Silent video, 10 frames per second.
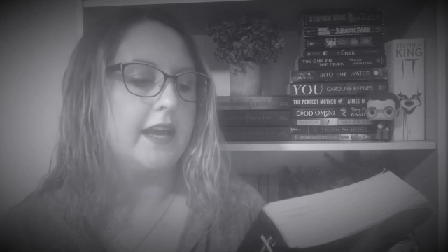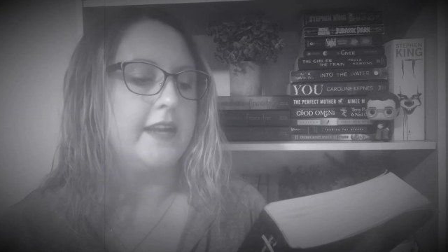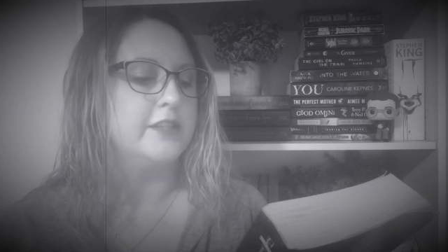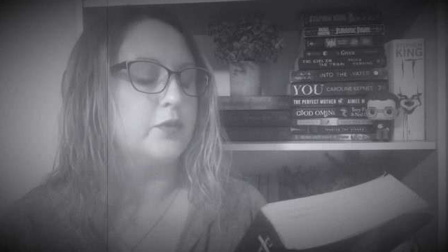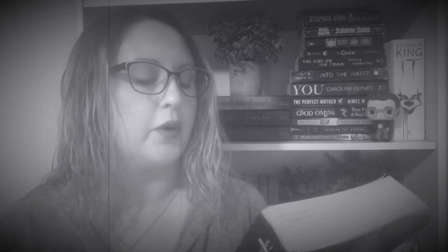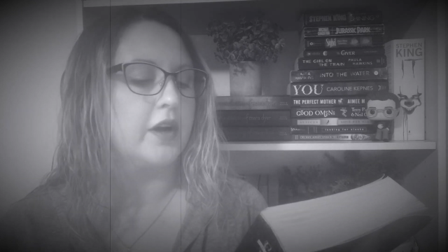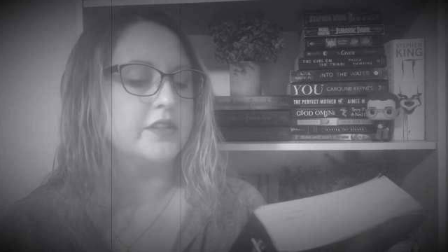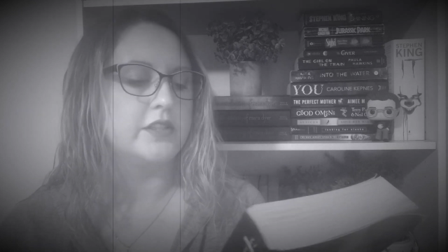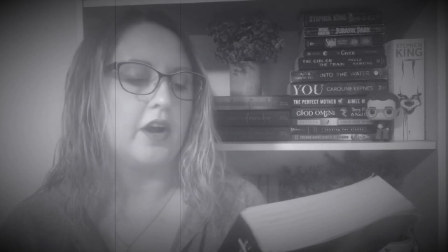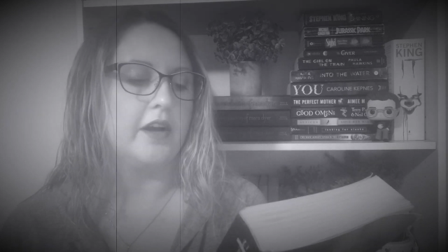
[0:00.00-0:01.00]
and his work
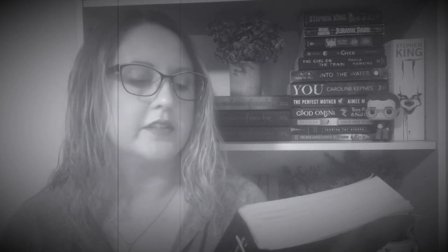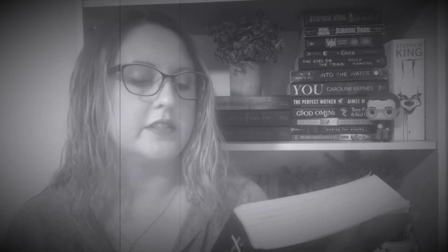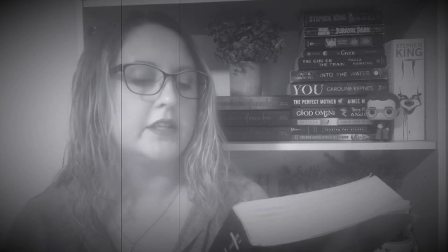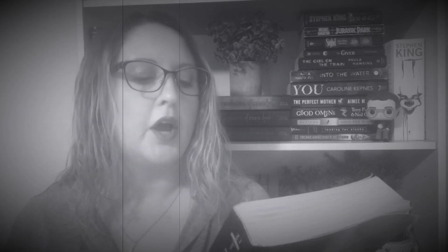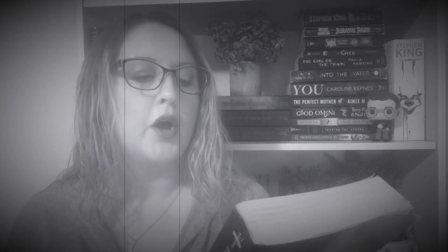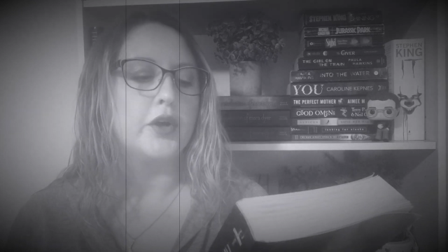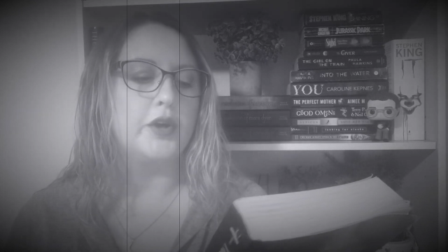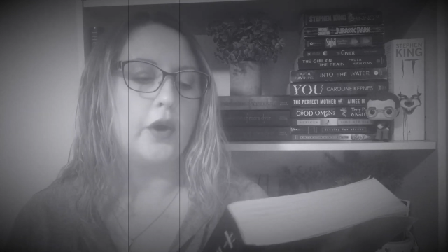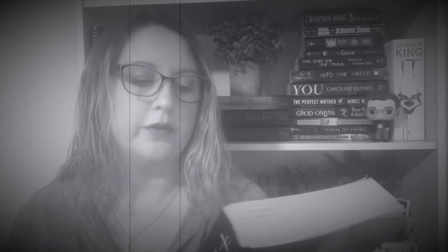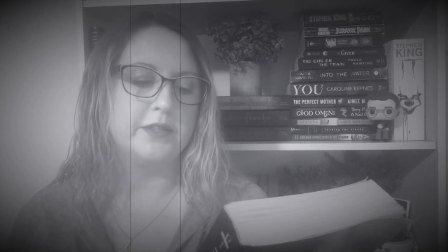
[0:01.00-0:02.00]
starts,
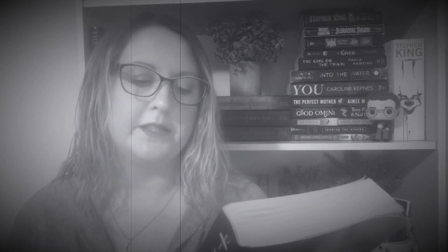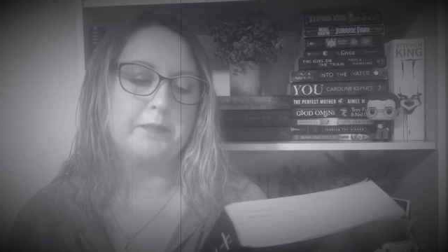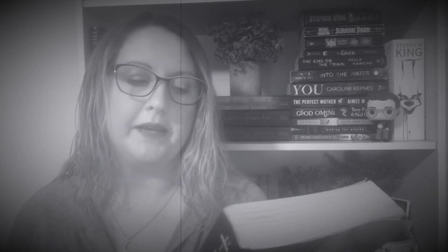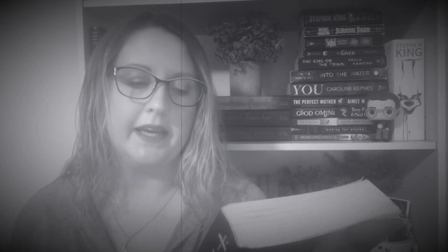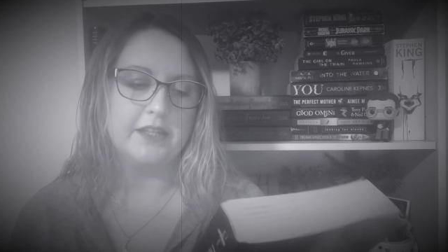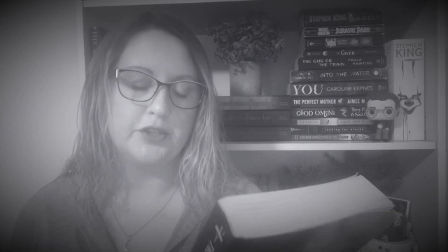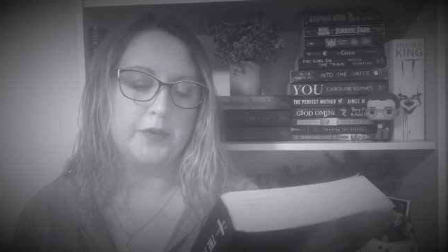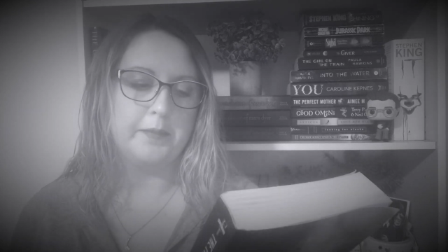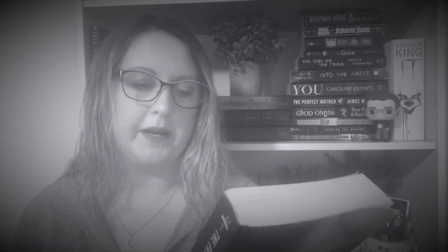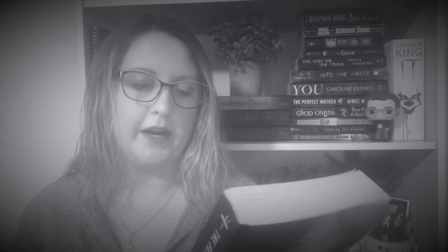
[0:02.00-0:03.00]
ghosts begin to
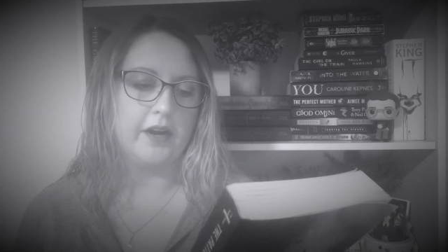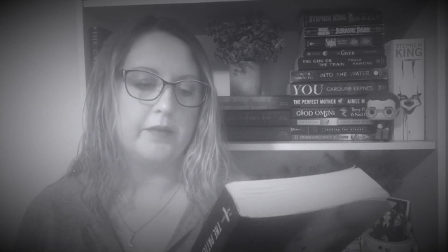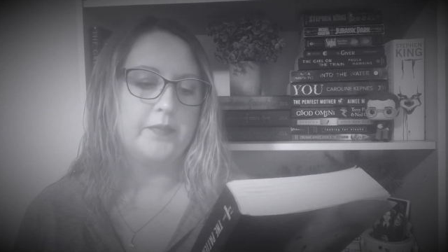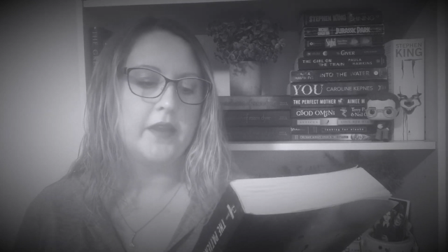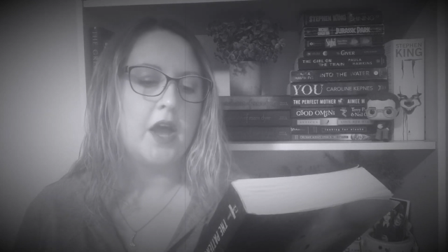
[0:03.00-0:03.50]
appear.